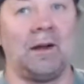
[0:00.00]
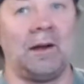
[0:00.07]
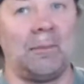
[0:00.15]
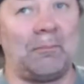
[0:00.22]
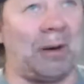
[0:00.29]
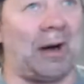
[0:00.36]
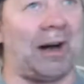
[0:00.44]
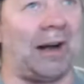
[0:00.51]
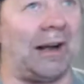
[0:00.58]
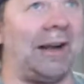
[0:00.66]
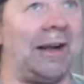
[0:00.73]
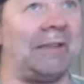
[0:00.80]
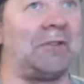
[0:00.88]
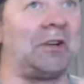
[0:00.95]
But
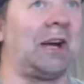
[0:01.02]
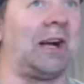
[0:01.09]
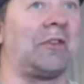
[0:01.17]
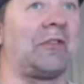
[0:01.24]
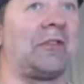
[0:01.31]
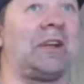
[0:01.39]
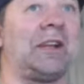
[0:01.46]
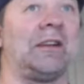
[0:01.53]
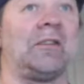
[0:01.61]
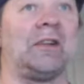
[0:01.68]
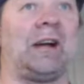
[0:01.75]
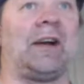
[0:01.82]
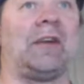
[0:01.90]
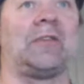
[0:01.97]
have you guys seen the
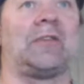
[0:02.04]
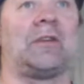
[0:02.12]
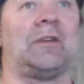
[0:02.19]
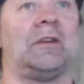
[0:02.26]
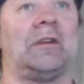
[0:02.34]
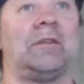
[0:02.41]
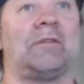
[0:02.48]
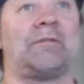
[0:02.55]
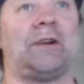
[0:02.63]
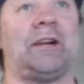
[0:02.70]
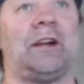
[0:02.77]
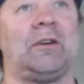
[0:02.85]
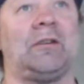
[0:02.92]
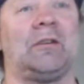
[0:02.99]
last
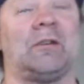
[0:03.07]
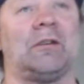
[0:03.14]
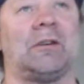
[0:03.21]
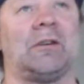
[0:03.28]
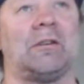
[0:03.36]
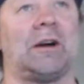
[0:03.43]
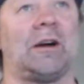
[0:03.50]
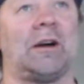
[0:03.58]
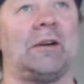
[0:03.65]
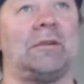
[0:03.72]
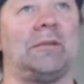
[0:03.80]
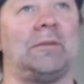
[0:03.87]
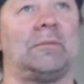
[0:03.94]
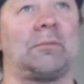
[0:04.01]
Frito or
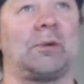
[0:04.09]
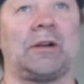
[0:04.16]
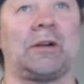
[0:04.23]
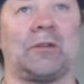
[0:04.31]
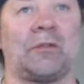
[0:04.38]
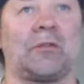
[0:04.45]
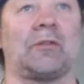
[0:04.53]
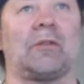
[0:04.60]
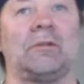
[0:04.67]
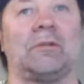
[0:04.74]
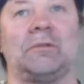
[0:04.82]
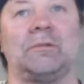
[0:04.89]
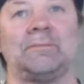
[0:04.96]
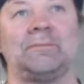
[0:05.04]
Pringles
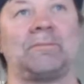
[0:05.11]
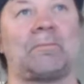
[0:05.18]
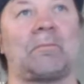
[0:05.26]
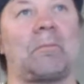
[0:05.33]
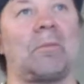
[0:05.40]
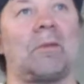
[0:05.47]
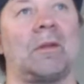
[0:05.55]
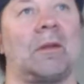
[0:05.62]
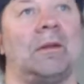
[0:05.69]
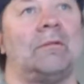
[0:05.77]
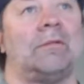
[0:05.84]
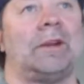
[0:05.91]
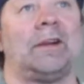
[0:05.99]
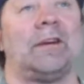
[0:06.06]

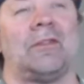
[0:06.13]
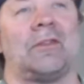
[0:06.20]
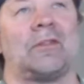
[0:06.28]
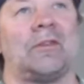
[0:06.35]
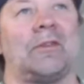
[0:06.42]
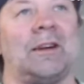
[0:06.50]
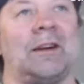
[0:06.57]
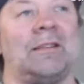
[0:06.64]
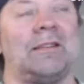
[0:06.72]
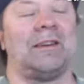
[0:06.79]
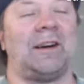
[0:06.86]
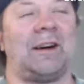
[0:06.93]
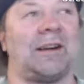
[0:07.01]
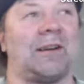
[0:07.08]
video that's going around?
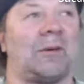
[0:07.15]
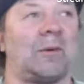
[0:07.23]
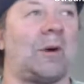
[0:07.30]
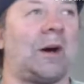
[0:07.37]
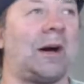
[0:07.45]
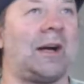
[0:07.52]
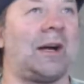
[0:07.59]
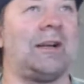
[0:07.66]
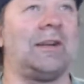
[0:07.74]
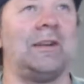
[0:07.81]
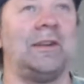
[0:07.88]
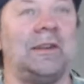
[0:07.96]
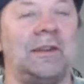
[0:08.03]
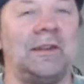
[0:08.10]
don't know why.
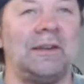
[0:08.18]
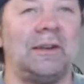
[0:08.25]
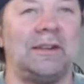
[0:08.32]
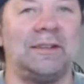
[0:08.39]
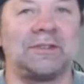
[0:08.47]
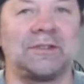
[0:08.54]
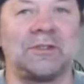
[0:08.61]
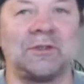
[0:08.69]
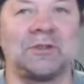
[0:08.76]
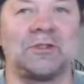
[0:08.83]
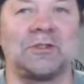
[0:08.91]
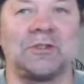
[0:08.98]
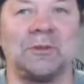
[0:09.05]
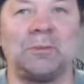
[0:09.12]
It's so
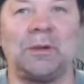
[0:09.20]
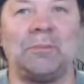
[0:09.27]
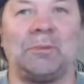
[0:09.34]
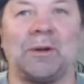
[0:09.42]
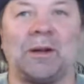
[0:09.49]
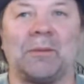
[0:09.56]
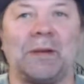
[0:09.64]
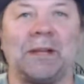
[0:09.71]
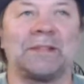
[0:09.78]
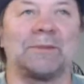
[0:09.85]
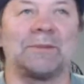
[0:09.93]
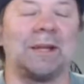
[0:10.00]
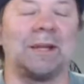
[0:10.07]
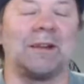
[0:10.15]
stupid, but it
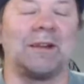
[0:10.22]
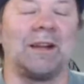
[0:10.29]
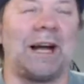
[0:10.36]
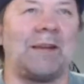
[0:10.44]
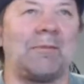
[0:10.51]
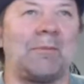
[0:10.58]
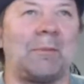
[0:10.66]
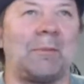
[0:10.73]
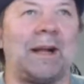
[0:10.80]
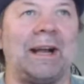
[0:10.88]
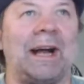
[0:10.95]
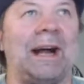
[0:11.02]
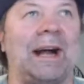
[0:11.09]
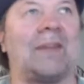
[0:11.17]
makes me laugh my
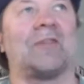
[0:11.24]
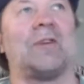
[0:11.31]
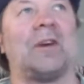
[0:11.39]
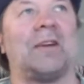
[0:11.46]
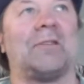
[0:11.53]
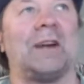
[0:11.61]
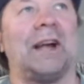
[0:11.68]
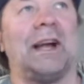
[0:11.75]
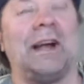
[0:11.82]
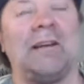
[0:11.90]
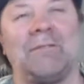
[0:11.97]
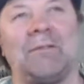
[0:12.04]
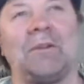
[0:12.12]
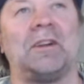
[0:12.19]
ass off
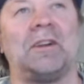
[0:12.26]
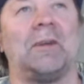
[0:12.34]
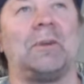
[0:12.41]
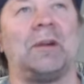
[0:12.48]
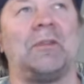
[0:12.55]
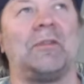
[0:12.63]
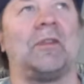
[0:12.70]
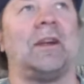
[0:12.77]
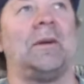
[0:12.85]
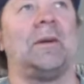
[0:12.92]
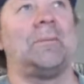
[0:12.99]
every time I see it.